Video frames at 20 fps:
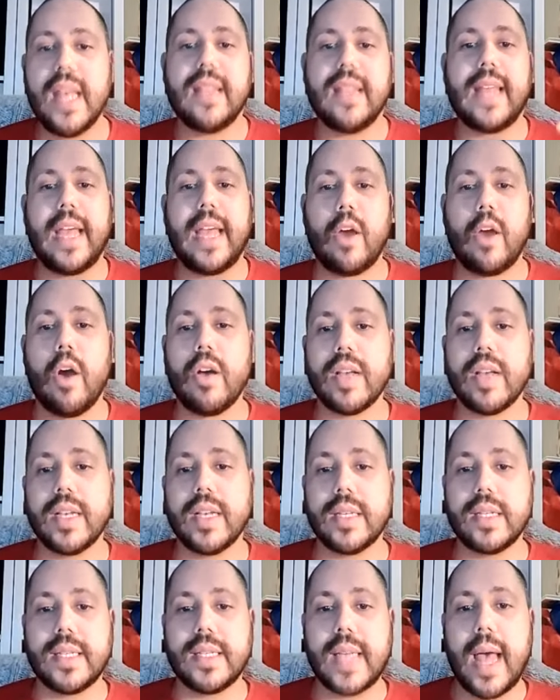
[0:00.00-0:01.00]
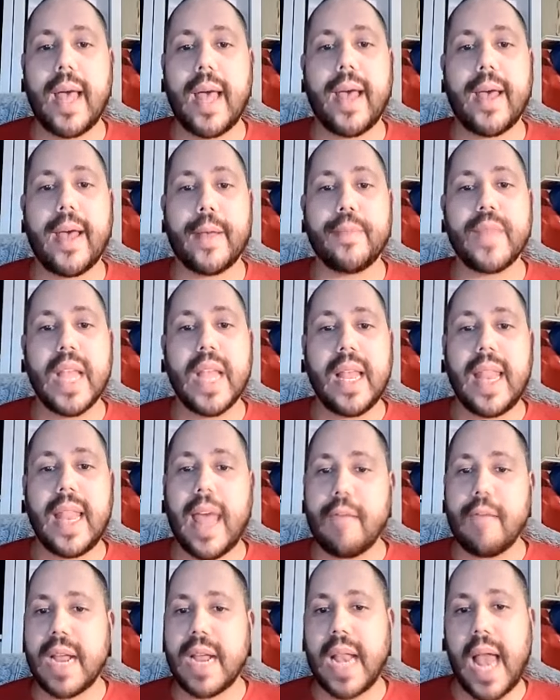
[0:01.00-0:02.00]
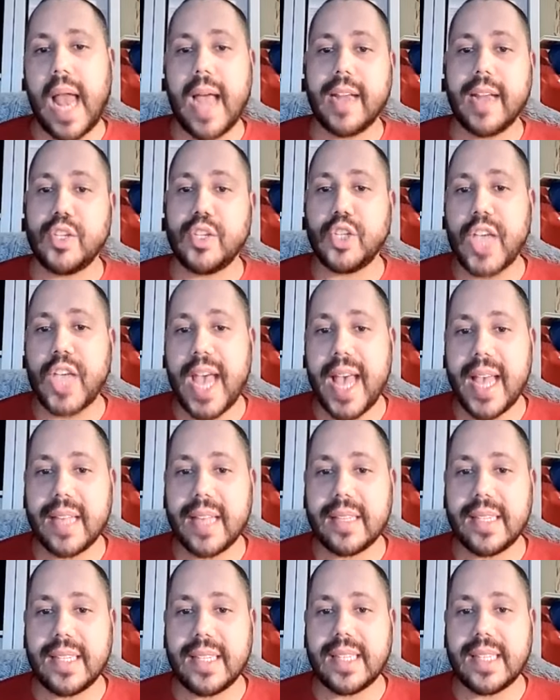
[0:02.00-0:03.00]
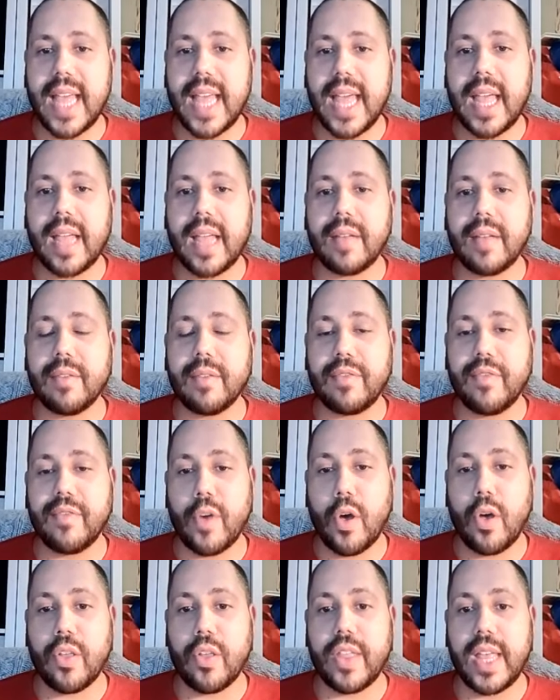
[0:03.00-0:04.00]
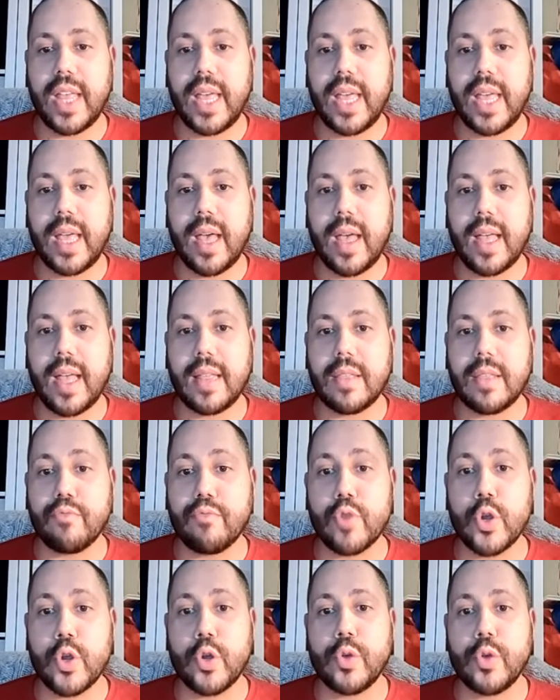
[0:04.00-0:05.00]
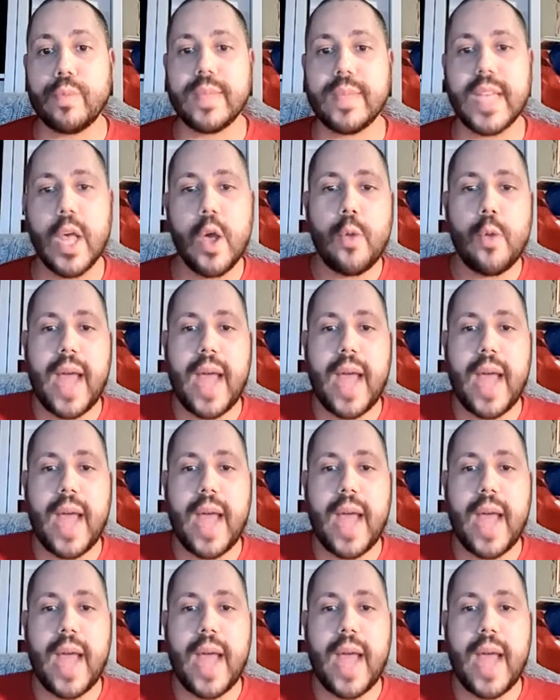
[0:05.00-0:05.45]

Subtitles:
They got us like recliner chairs to sit in for the in the rooms.